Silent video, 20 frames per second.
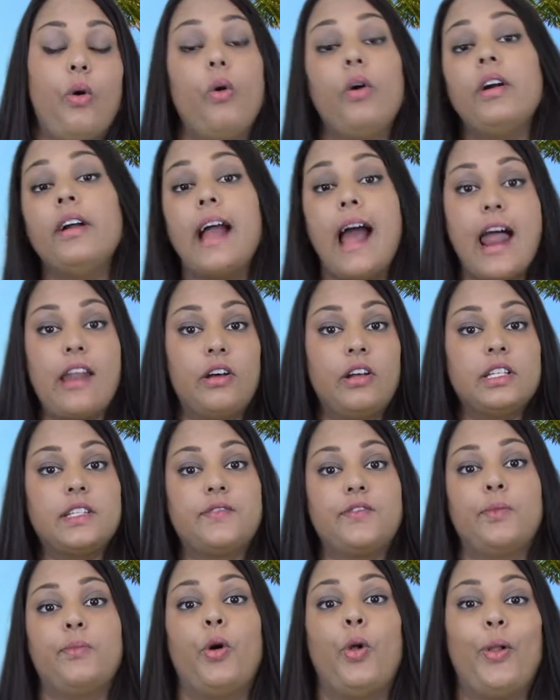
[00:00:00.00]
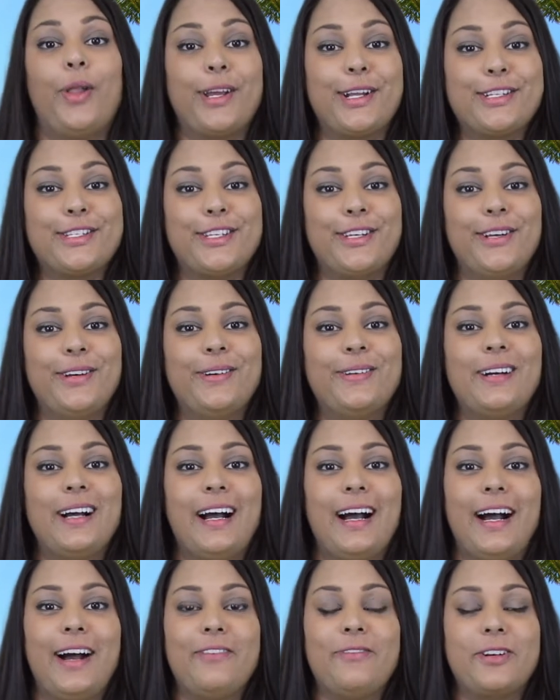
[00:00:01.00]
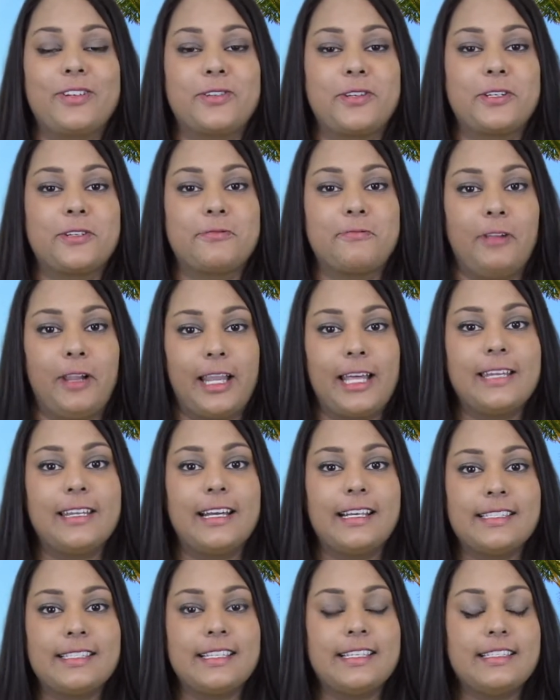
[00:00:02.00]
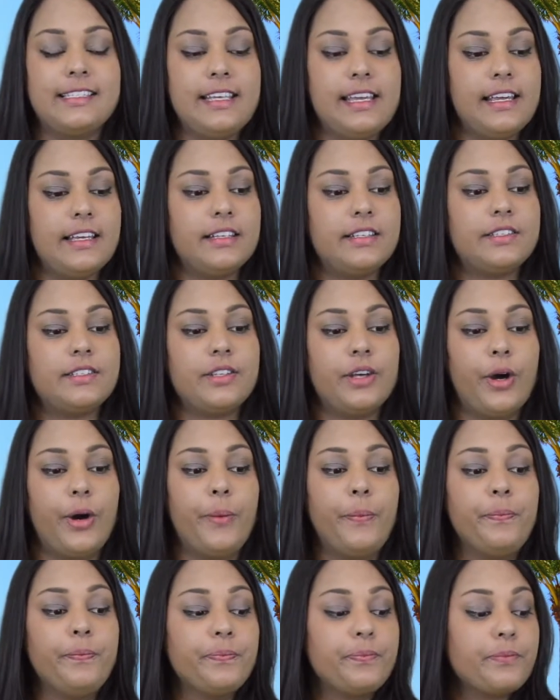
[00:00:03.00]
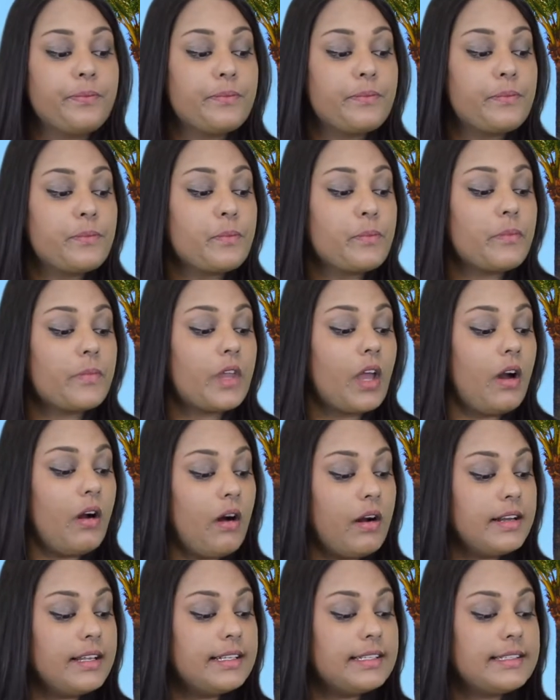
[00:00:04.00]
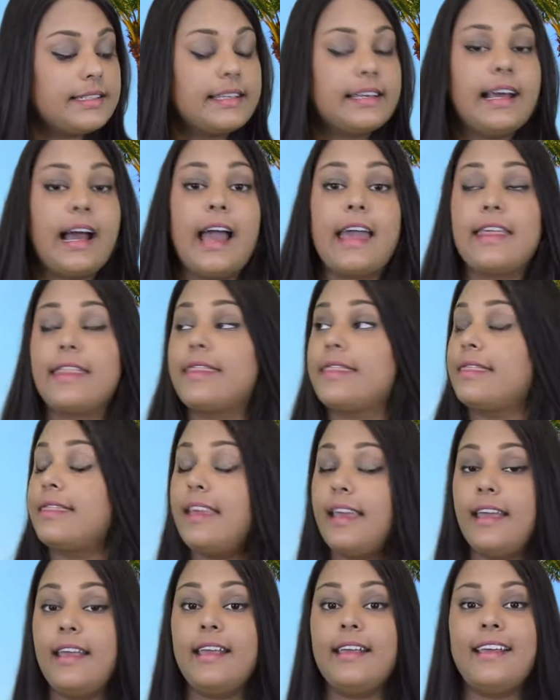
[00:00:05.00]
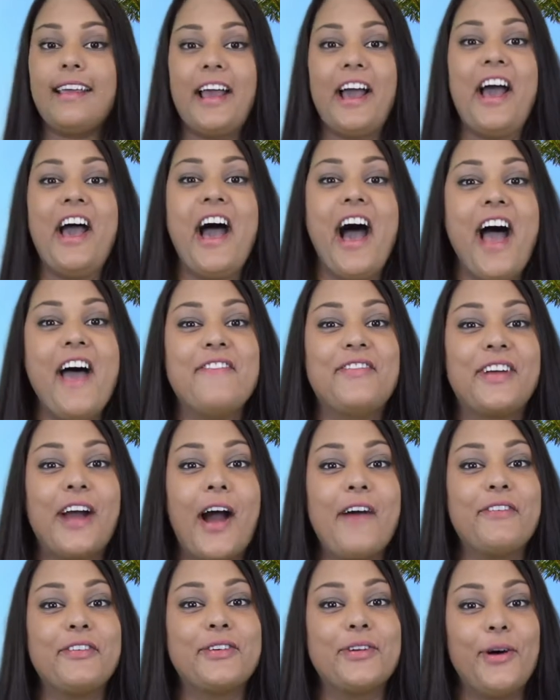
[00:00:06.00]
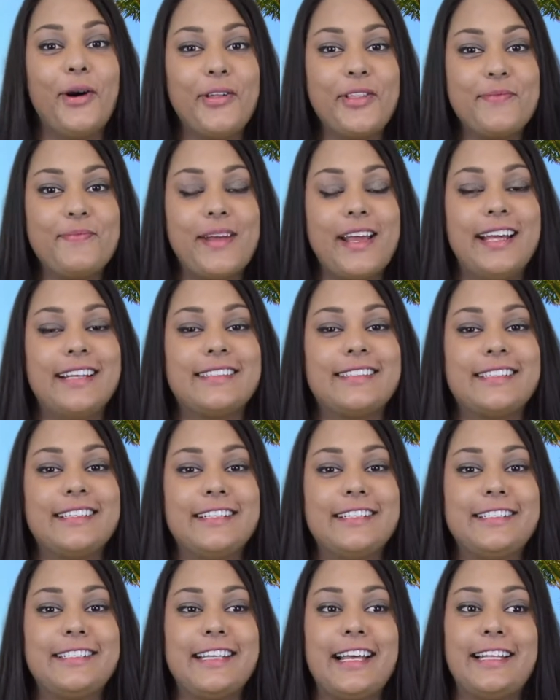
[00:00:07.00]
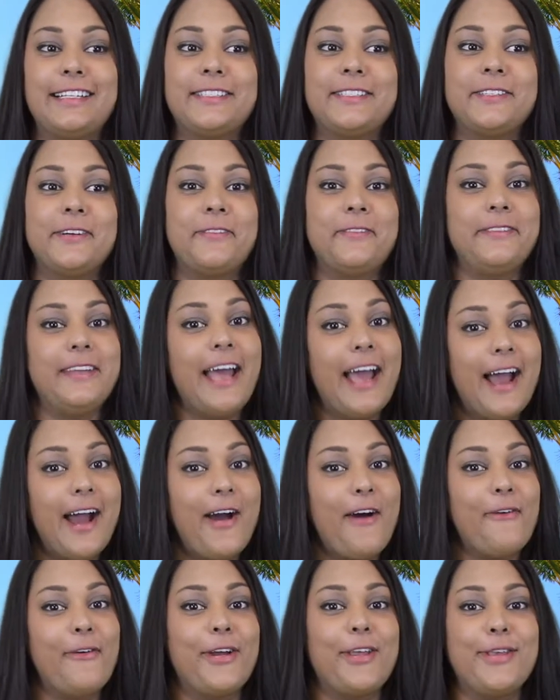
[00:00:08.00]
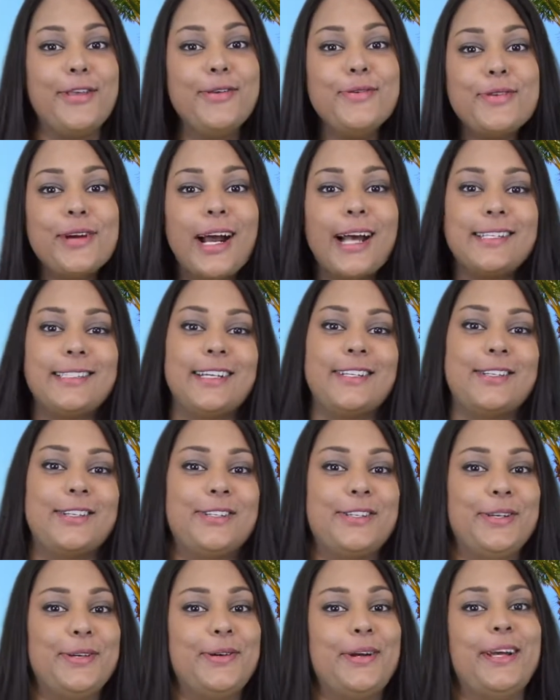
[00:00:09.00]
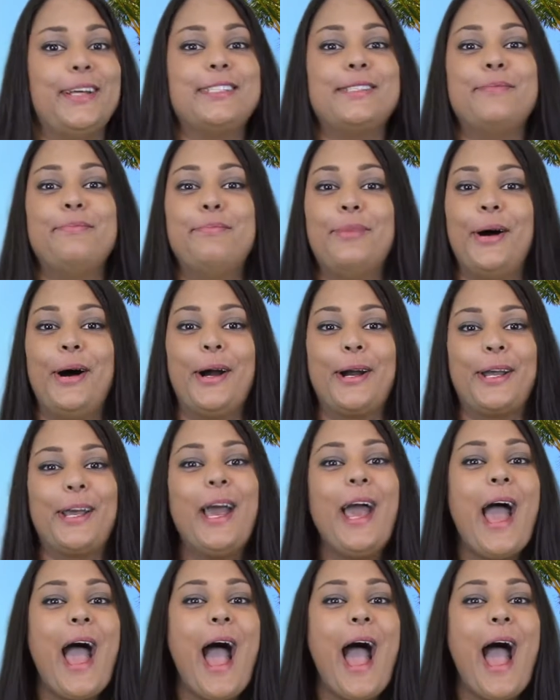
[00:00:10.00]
or adults for bowling too, which is really nice to see. So honestly, I think I've covered all the bases, and so now what you guys need to do is book.